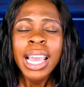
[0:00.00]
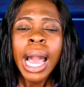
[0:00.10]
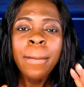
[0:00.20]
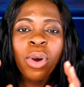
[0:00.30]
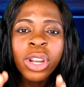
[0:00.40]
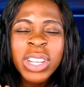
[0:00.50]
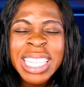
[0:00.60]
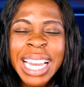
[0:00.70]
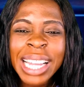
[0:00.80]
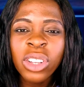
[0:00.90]
I'm going to
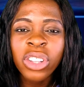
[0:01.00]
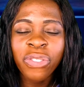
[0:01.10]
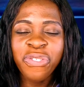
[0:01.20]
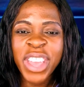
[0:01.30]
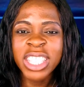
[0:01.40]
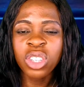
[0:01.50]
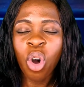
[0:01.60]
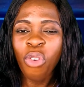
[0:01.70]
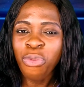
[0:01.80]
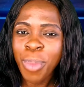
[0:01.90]
start on the 1st
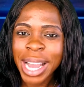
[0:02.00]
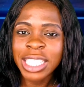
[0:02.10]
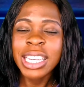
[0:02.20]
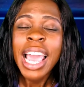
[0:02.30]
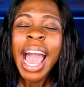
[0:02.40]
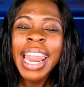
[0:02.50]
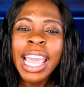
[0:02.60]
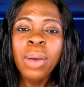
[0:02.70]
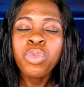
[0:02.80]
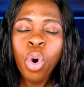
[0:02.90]
of March and I
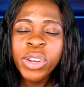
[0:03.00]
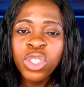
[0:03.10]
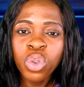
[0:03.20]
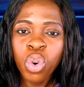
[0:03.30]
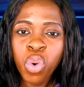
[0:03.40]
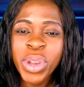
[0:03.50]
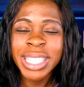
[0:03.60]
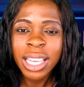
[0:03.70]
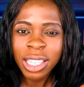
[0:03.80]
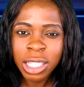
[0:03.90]
am going to
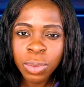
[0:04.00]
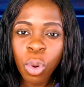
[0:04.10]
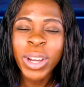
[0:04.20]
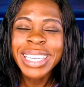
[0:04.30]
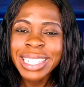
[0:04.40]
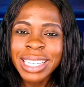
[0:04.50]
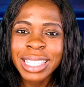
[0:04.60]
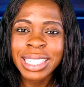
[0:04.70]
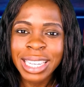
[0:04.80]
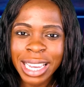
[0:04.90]
quit smoking
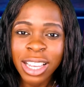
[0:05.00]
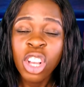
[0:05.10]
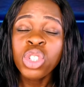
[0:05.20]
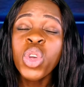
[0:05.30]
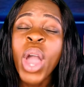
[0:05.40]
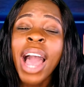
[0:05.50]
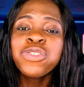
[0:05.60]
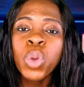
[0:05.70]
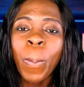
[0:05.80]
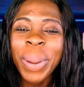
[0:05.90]
this day. So you have
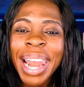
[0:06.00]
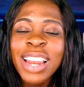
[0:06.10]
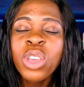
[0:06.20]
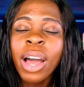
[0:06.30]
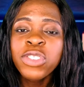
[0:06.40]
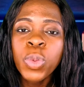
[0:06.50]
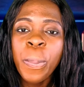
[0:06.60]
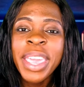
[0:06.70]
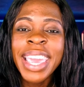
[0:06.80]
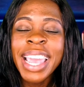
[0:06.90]
to plan, you have to
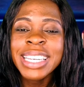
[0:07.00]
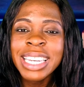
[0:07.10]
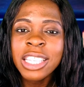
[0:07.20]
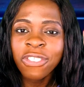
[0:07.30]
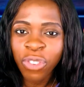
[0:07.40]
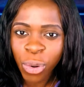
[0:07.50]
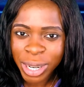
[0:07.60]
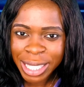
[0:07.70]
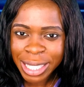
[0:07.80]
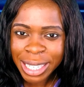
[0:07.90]
pick a date for
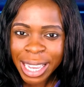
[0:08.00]
it.